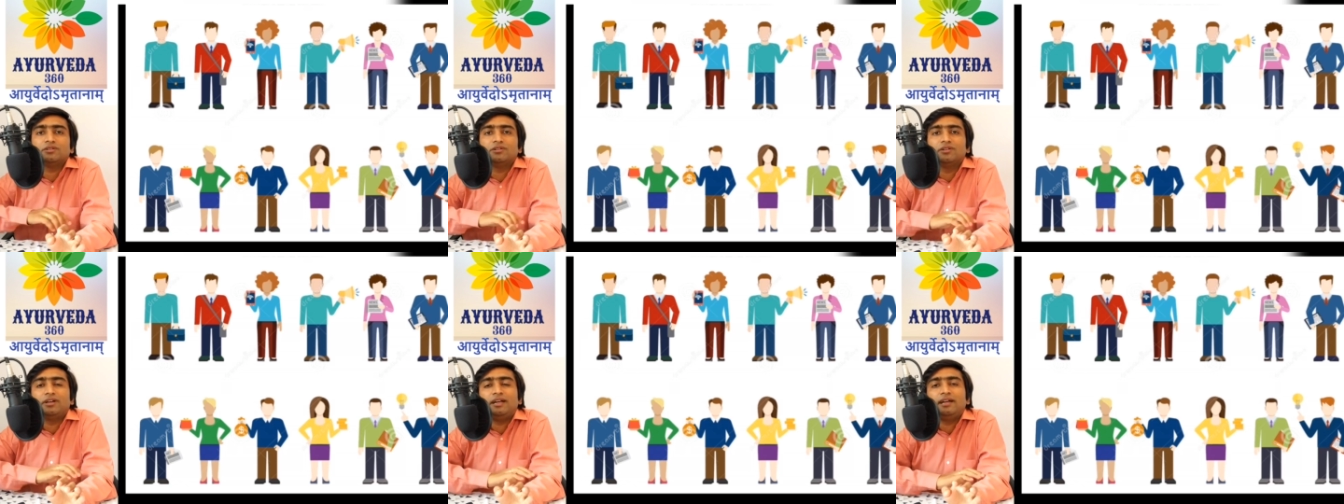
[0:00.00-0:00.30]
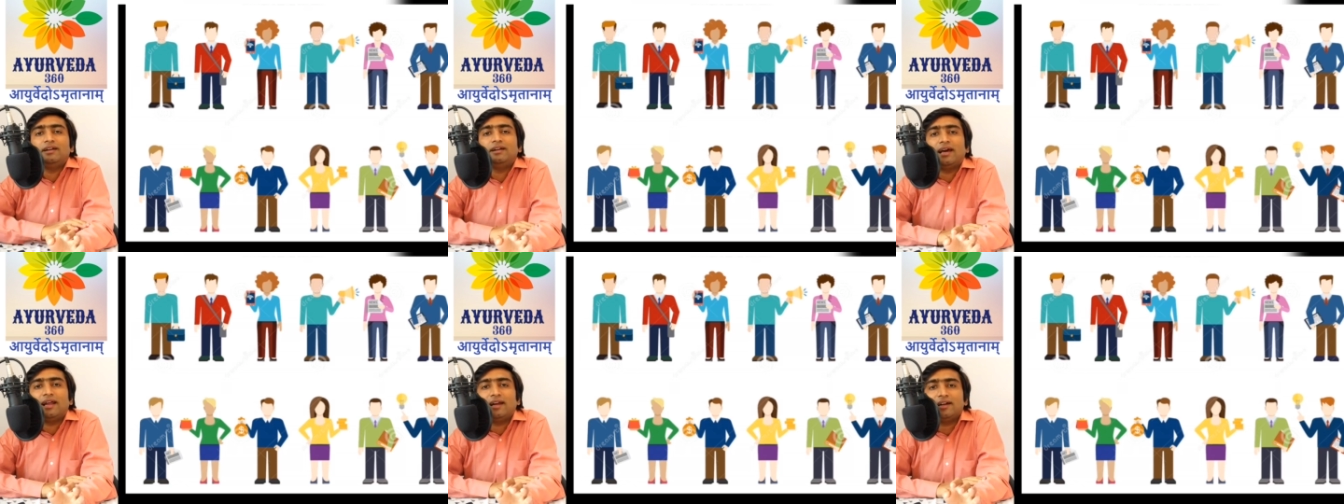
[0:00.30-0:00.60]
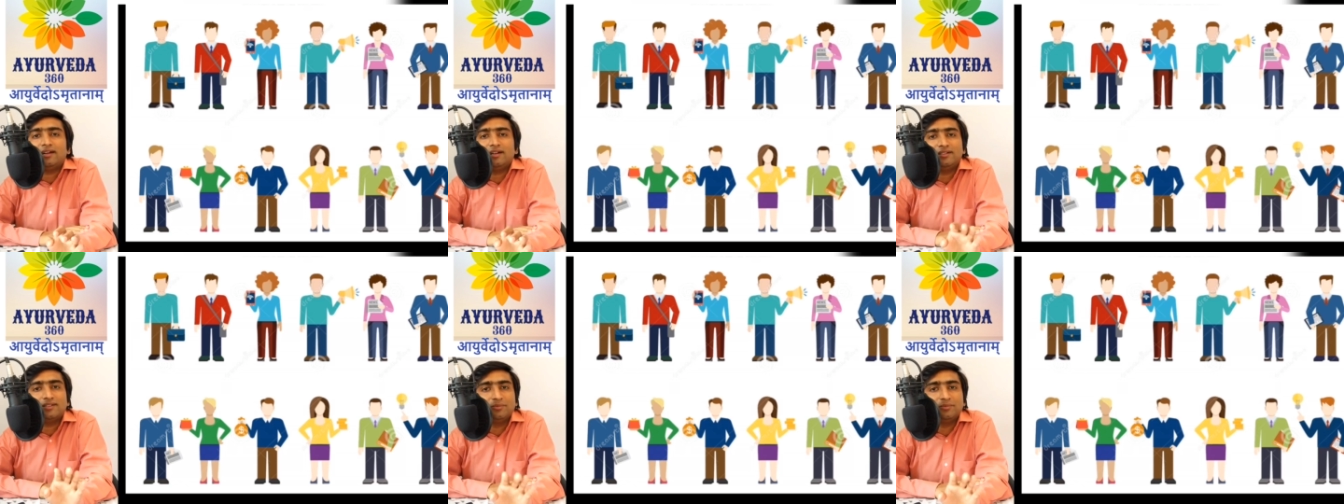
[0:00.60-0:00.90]
read
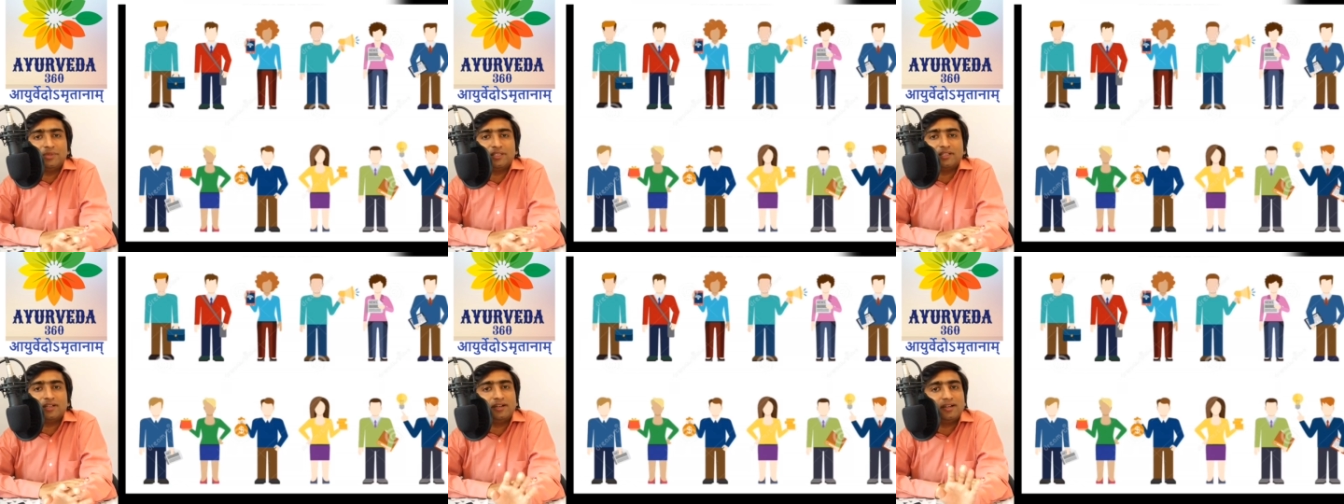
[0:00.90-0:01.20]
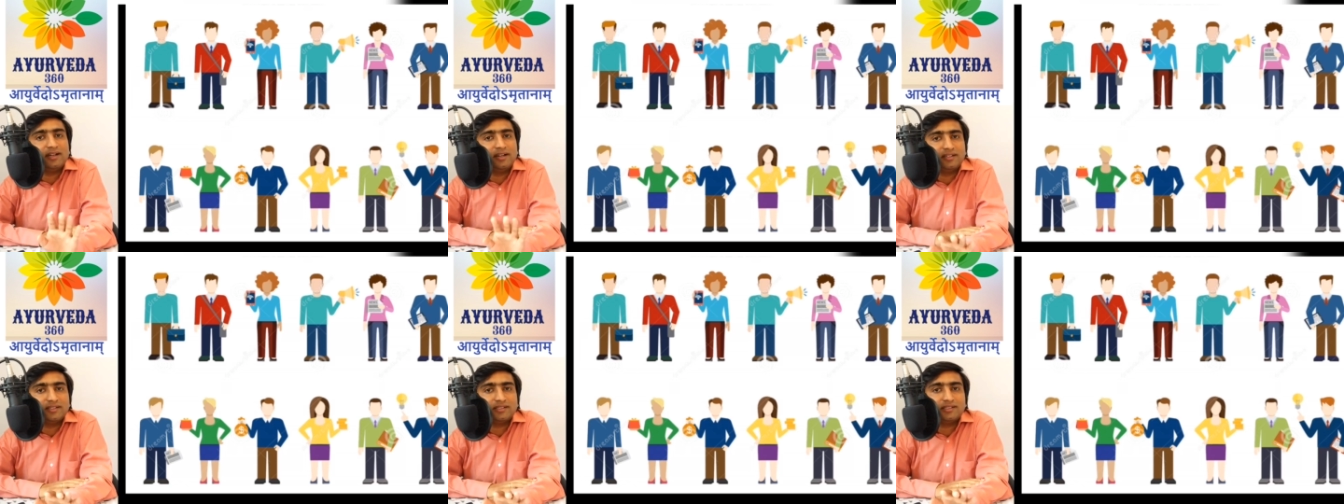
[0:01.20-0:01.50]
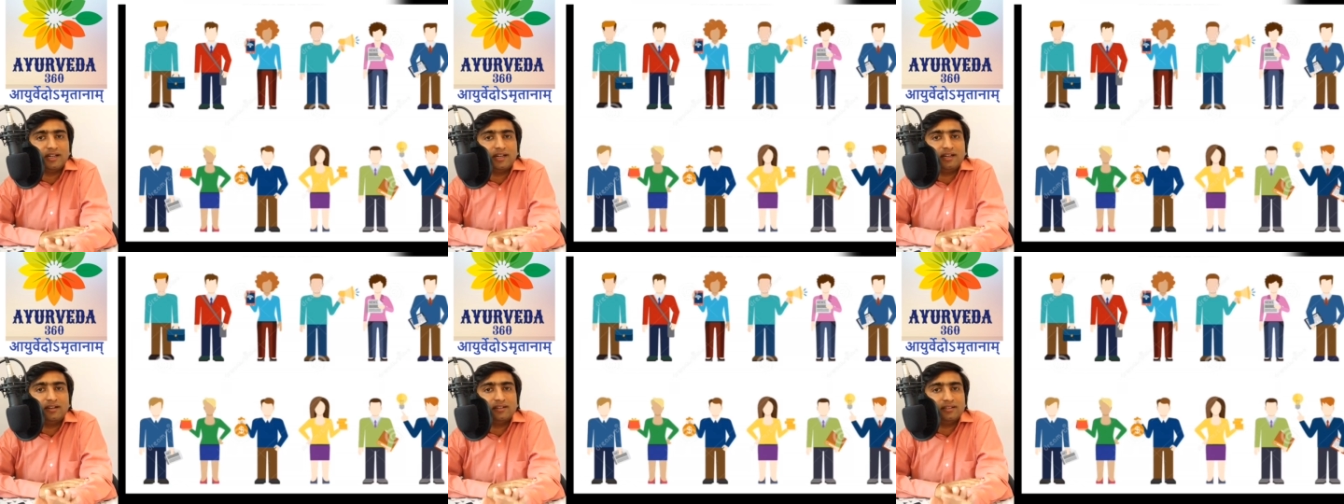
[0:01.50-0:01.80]
directly Samhita and
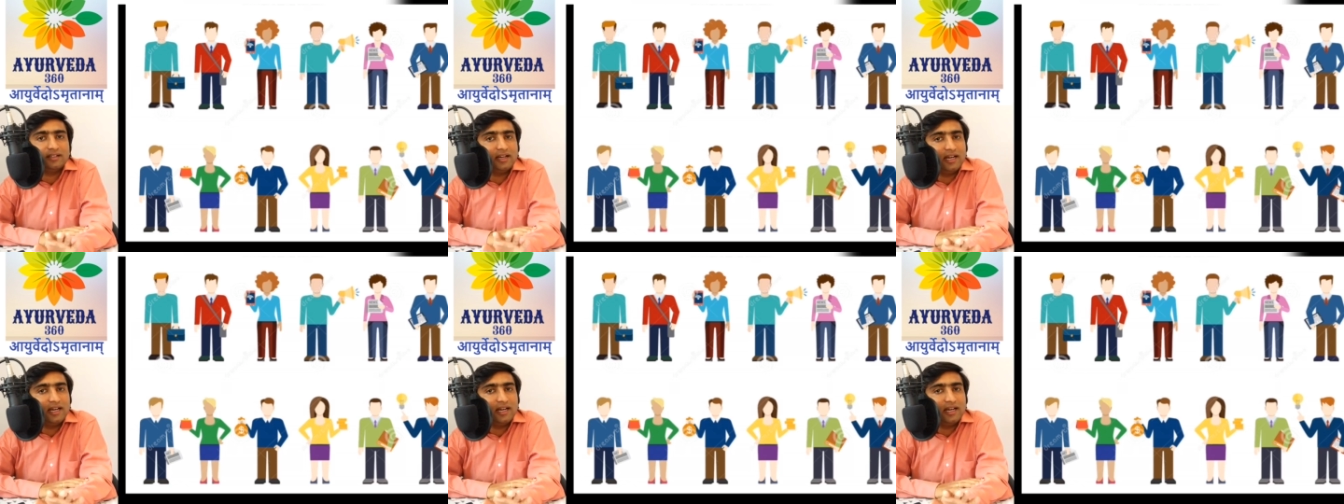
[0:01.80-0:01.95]
understand